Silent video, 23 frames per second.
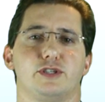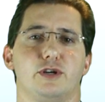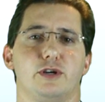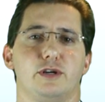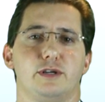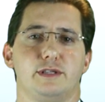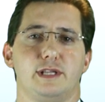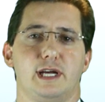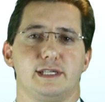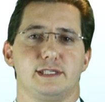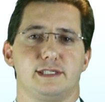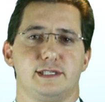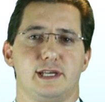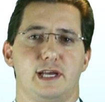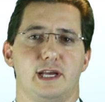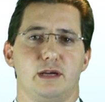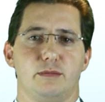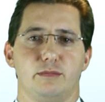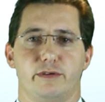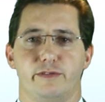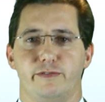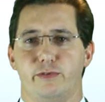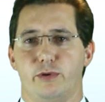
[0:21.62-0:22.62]
has heard that
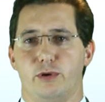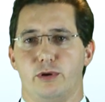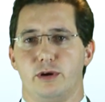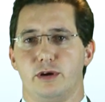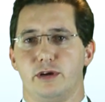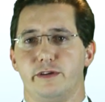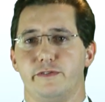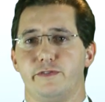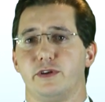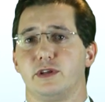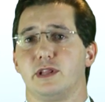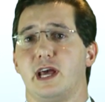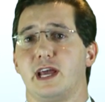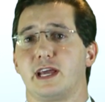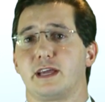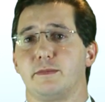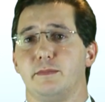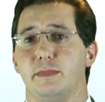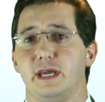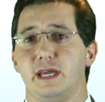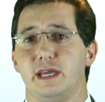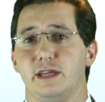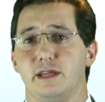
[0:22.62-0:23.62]
saying before, and if you're like
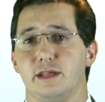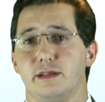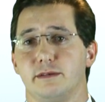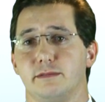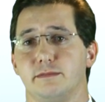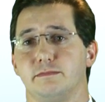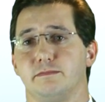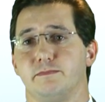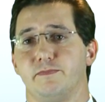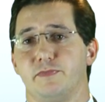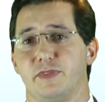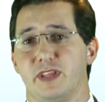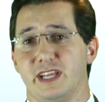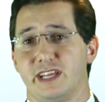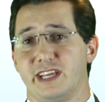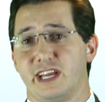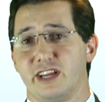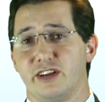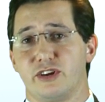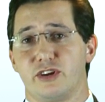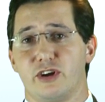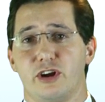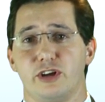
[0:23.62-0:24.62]
me, in
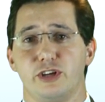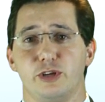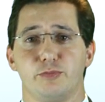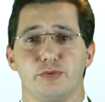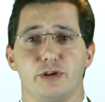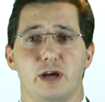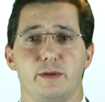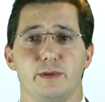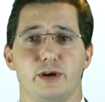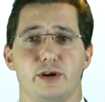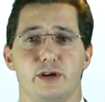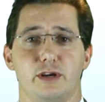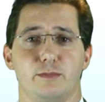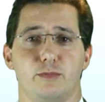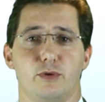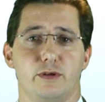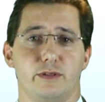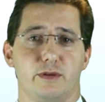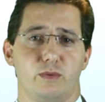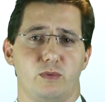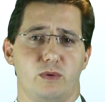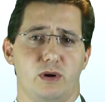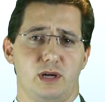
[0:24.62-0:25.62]
kindergarten you probably heard it
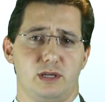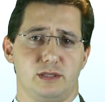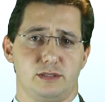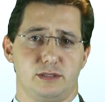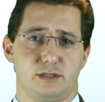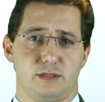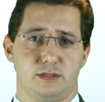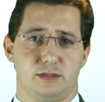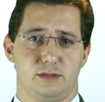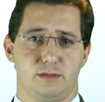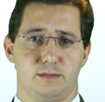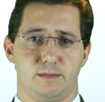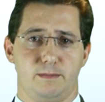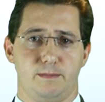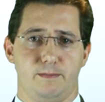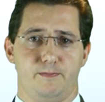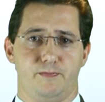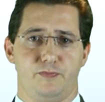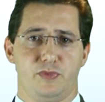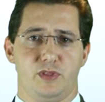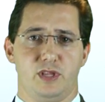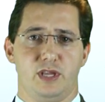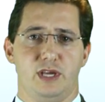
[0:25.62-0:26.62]
more than once.
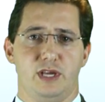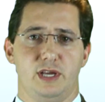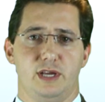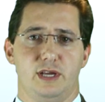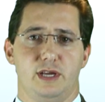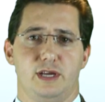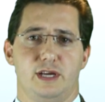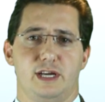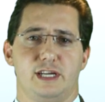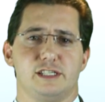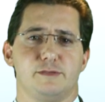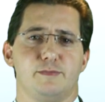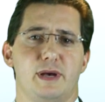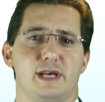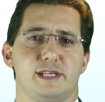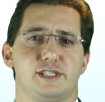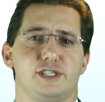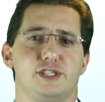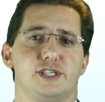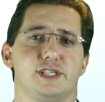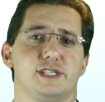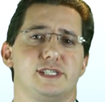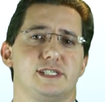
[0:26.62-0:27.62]
Its
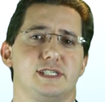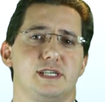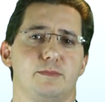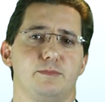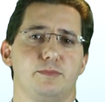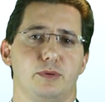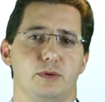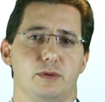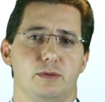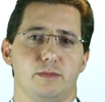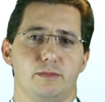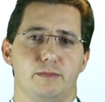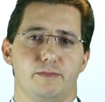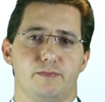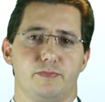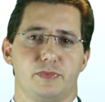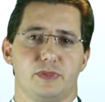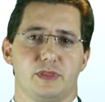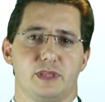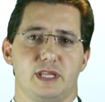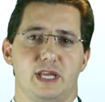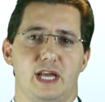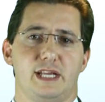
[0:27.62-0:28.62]
message is simple,
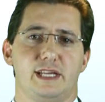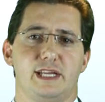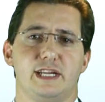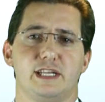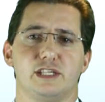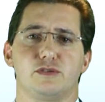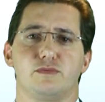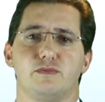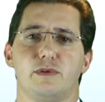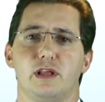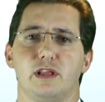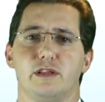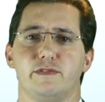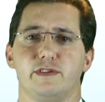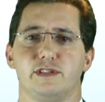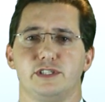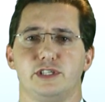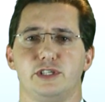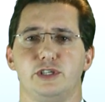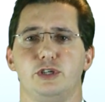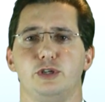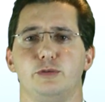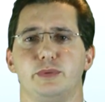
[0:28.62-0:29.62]
and yet it's relevant
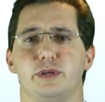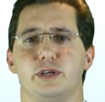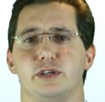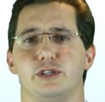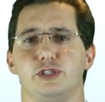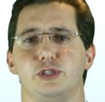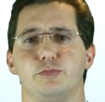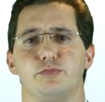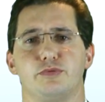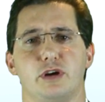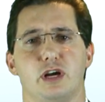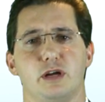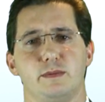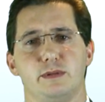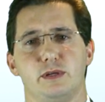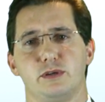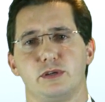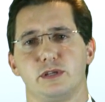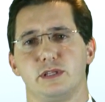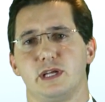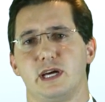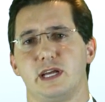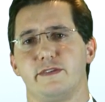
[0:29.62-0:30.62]
to you because you probably
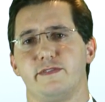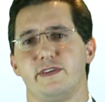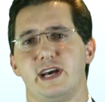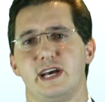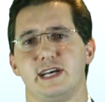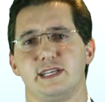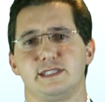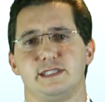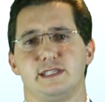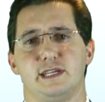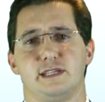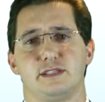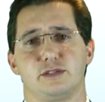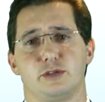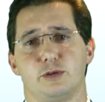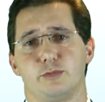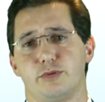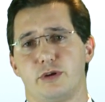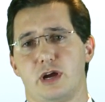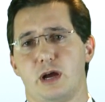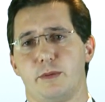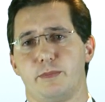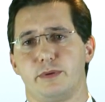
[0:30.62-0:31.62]
own a lot of assets or
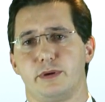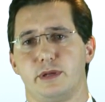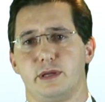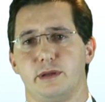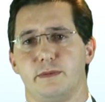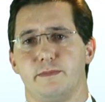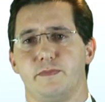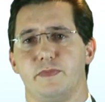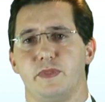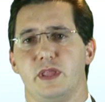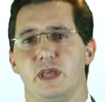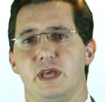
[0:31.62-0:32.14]
property.